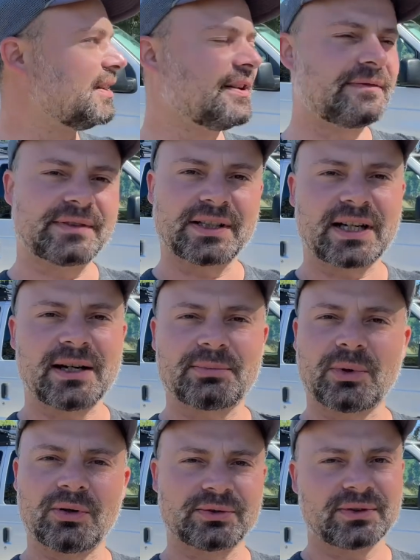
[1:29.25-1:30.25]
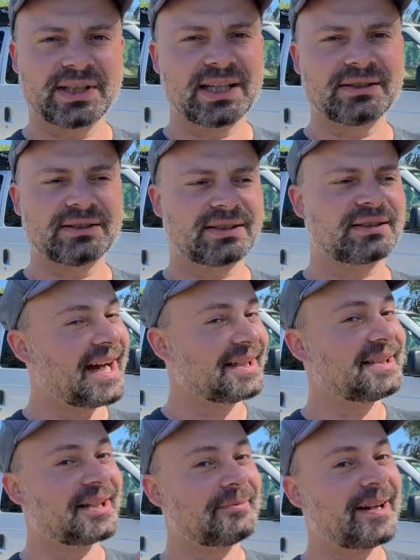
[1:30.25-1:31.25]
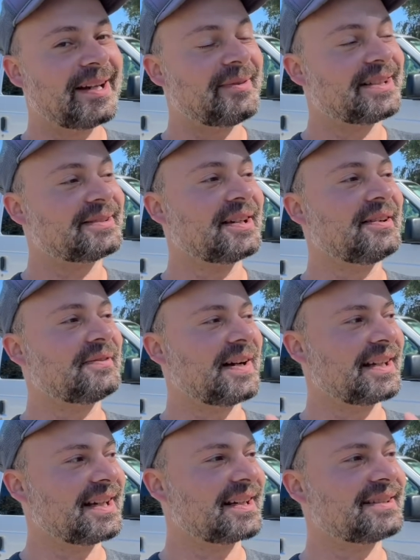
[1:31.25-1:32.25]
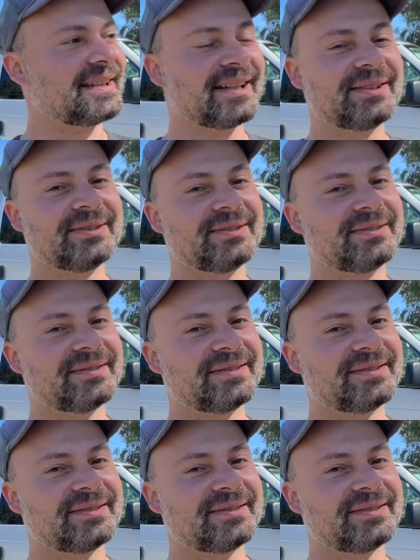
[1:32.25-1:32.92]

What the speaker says: lift it up all together. I did it by myself. I gotta tell you,